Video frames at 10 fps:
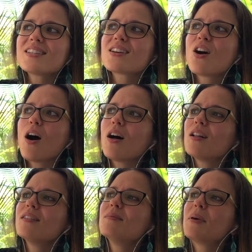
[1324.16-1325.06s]
to
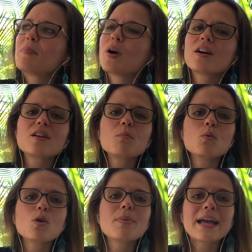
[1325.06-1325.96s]
call my partner
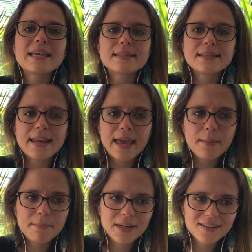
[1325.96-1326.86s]
more by his
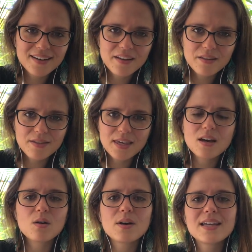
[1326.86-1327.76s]
name,
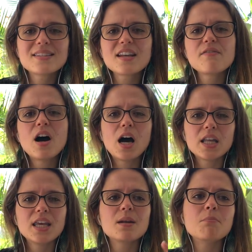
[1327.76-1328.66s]
Theo, instead of
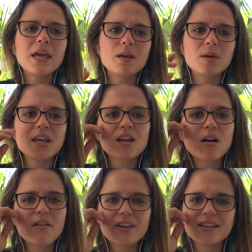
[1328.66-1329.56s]
honey and baby and
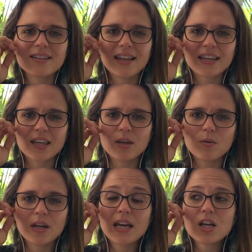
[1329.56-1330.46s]
all the like
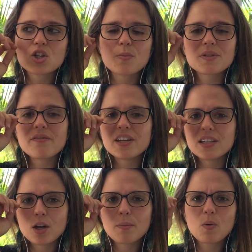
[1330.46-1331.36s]
cute terms of
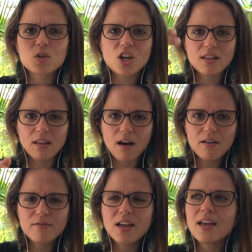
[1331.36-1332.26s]
endearment, which I
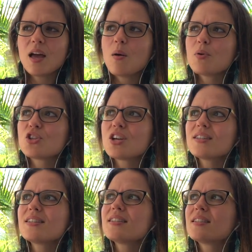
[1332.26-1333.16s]
love, but
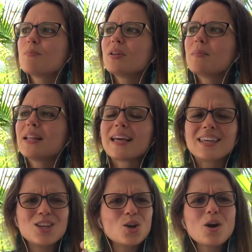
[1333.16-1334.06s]
just to simply be like,
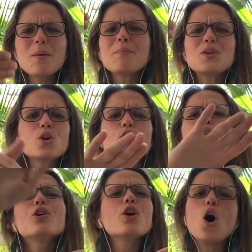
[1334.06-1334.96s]
you're
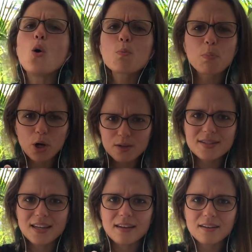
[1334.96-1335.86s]
your own
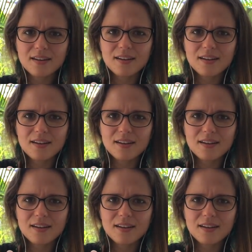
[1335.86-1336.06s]
person.